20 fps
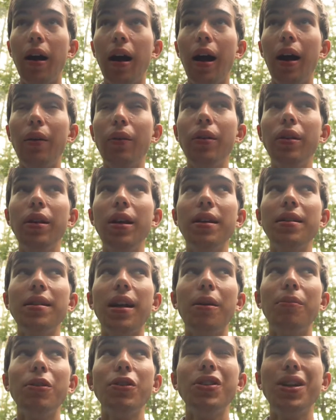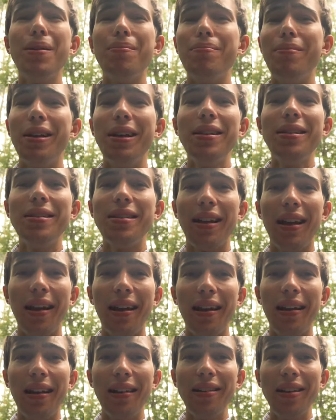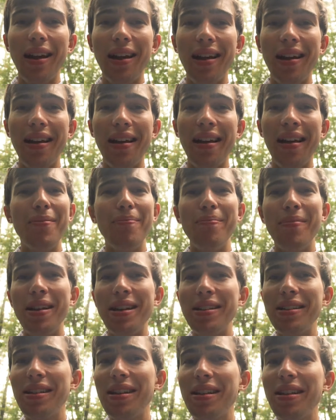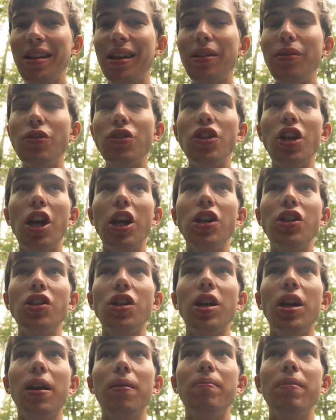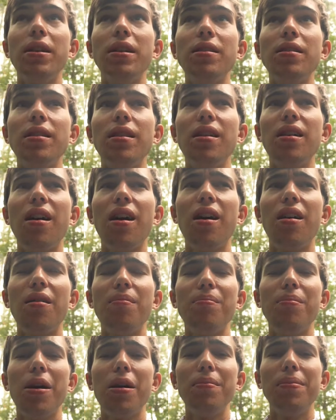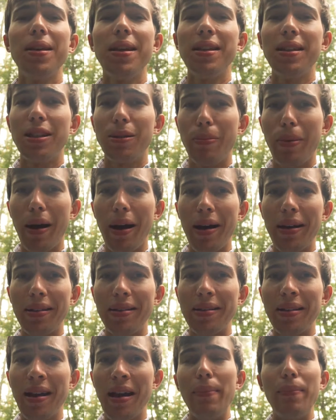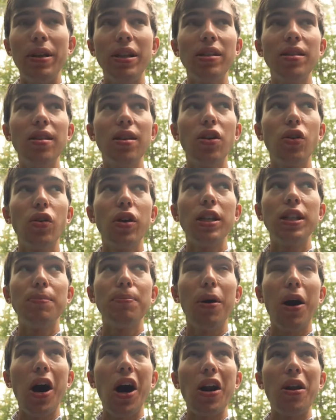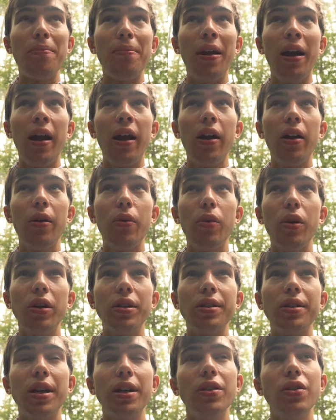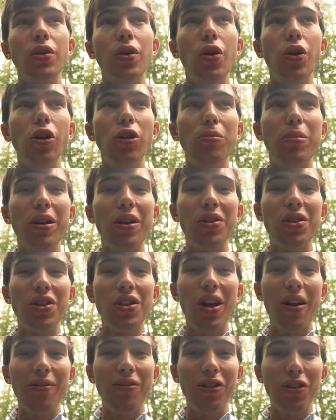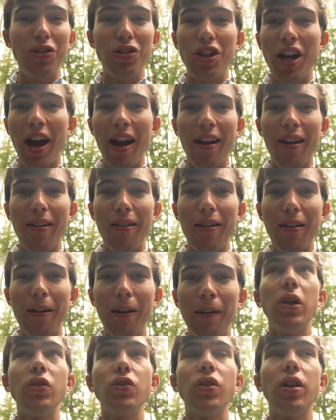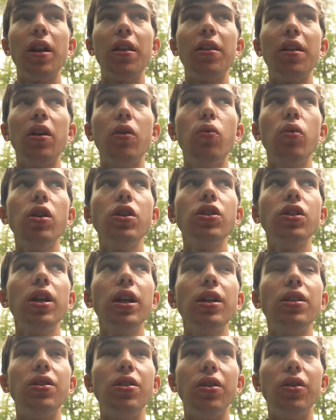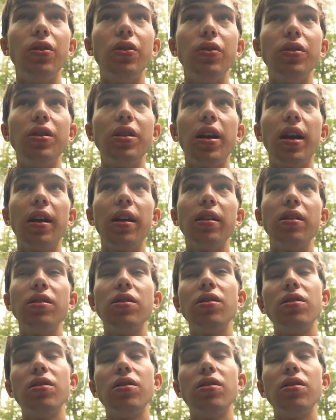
I realized how much I miss it. Like, I miss the leaves changing. I miss the pumpkin spice. I miss the crisp autumn air where it's not too cold, but you still have a little jacket on. I was trying to think, what should I do to kind of